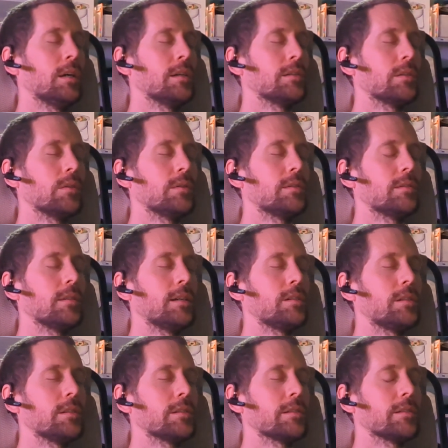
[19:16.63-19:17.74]
So it's not
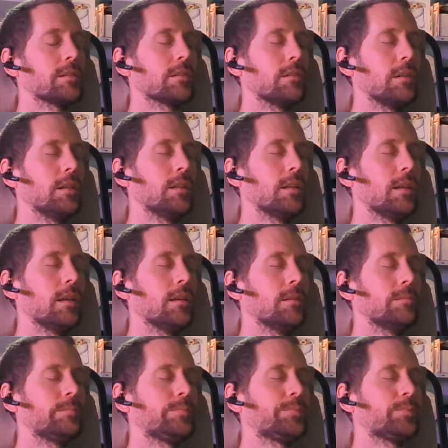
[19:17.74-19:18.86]
just a screen thing,
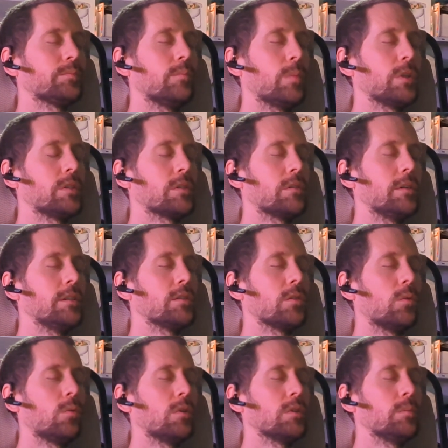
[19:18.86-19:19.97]
but screens are
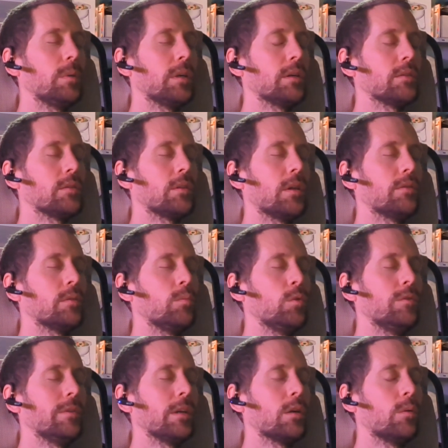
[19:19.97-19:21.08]
worse because stuff's
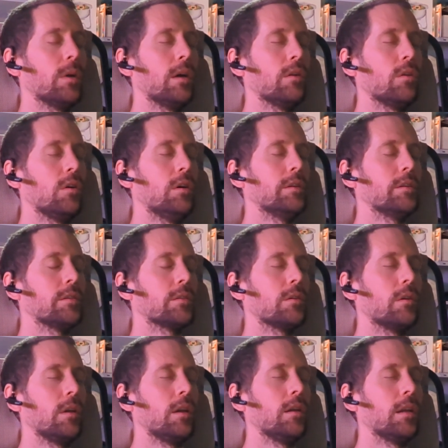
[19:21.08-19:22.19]
moving around on the
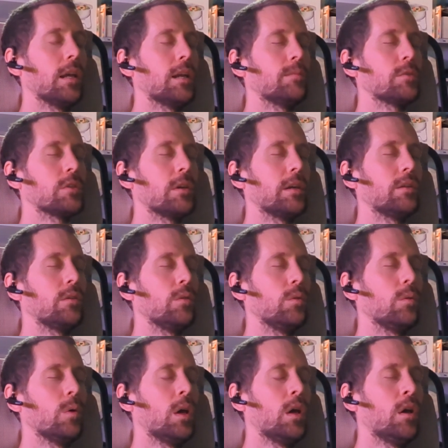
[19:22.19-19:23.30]
screen and I'm trying to
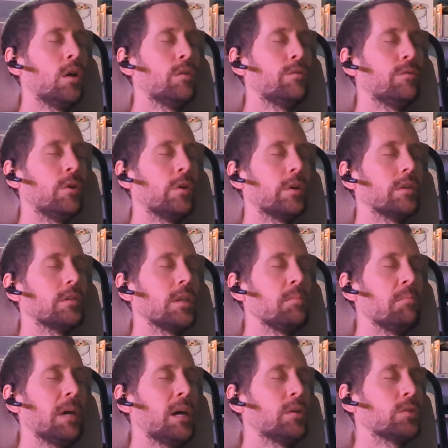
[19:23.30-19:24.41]
focus a
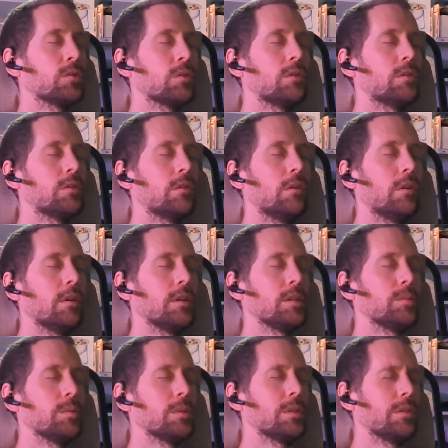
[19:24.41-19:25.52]
mouse cursor on a
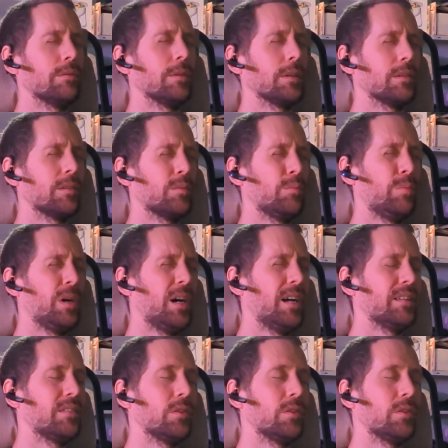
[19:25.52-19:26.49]
specific spot.